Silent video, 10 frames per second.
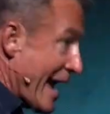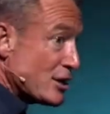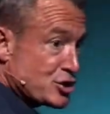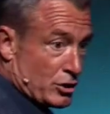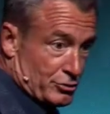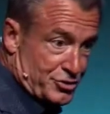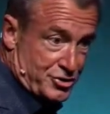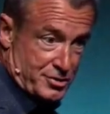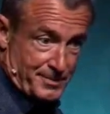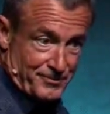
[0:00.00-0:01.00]

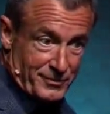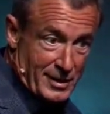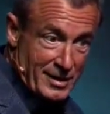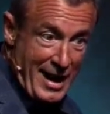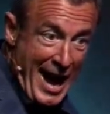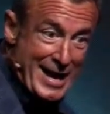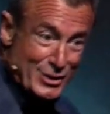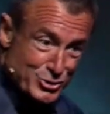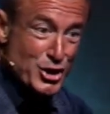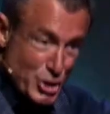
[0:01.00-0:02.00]
angels,
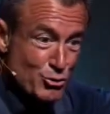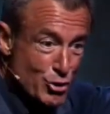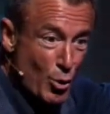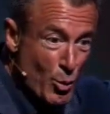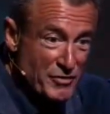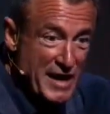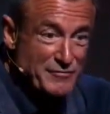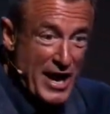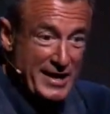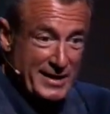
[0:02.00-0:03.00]
"Hey, do you know where
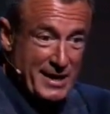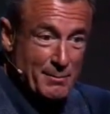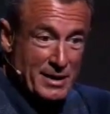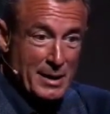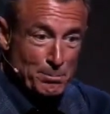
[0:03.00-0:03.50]
they've taken him?